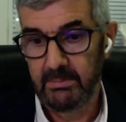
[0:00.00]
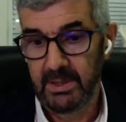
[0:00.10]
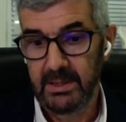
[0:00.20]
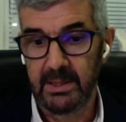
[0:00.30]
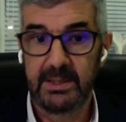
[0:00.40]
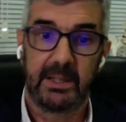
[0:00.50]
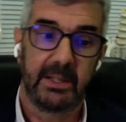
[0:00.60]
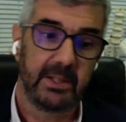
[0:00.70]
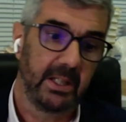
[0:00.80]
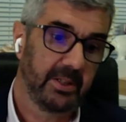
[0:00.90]
And
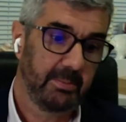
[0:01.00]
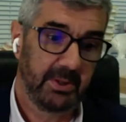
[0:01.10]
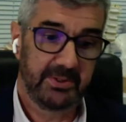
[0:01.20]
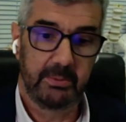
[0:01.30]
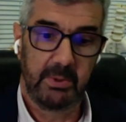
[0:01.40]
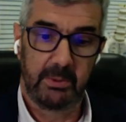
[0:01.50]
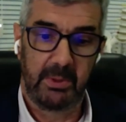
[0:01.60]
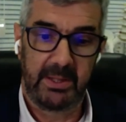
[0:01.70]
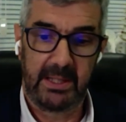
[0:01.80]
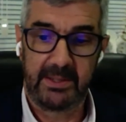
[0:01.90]
then in the other parts of the world
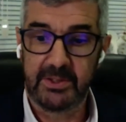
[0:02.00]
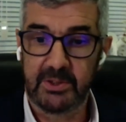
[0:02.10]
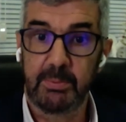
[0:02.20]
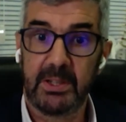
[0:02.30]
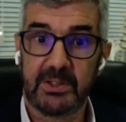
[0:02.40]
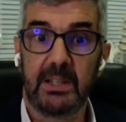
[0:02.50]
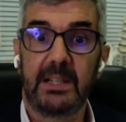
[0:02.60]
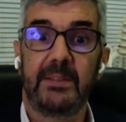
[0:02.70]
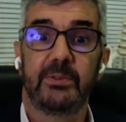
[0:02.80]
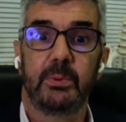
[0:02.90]
where they had to suppress and
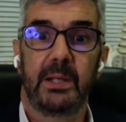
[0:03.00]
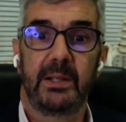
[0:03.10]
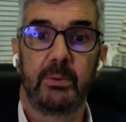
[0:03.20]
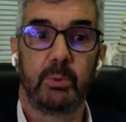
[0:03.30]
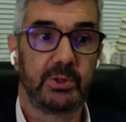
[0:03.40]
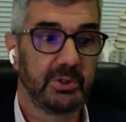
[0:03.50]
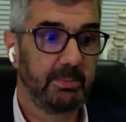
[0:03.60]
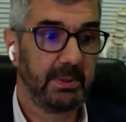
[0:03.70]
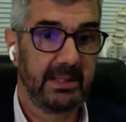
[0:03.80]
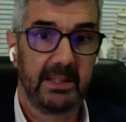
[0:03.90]
lift, where there would
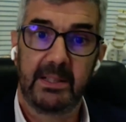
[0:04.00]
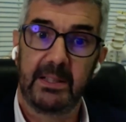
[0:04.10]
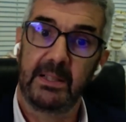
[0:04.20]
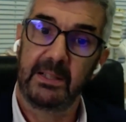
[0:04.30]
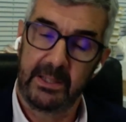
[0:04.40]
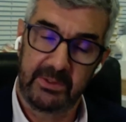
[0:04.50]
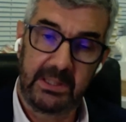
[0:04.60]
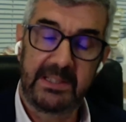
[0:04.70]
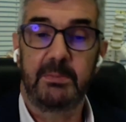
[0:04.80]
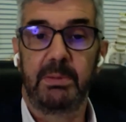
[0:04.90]
just be
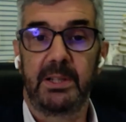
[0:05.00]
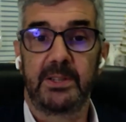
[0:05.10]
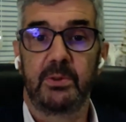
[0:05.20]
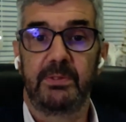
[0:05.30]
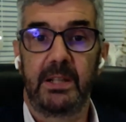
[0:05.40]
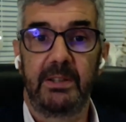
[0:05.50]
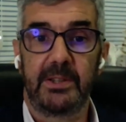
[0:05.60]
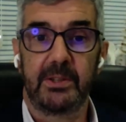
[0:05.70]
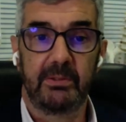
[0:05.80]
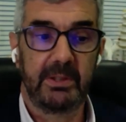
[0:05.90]
let it burn to a
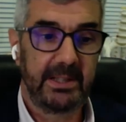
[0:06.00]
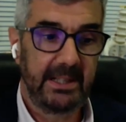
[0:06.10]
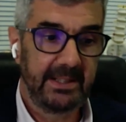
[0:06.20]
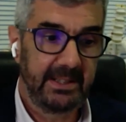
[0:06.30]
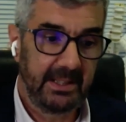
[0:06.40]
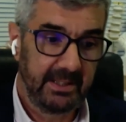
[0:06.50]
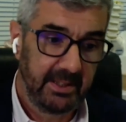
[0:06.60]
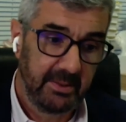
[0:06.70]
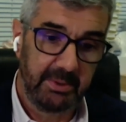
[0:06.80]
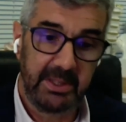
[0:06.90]
varying degree and then
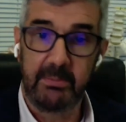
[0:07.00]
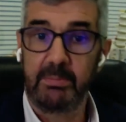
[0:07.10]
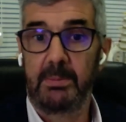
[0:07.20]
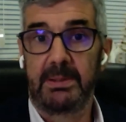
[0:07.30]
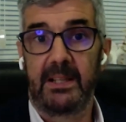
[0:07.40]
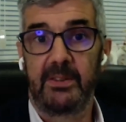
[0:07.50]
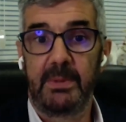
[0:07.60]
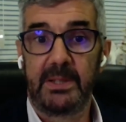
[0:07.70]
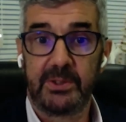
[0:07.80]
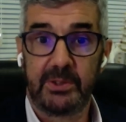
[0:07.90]
bring in public
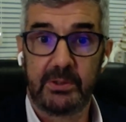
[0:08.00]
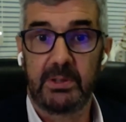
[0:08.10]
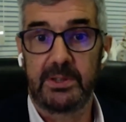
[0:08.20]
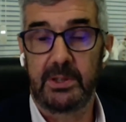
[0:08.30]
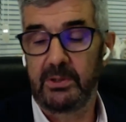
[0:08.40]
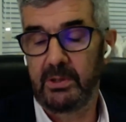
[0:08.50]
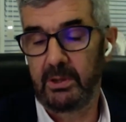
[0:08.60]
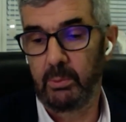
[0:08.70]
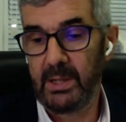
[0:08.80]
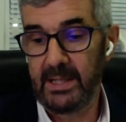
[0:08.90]
health measures to try to
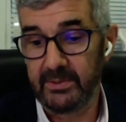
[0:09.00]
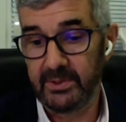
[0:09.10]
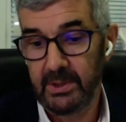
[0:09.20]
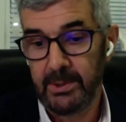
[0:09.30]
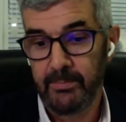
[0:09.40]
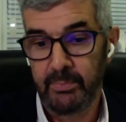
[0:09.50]
control the waves,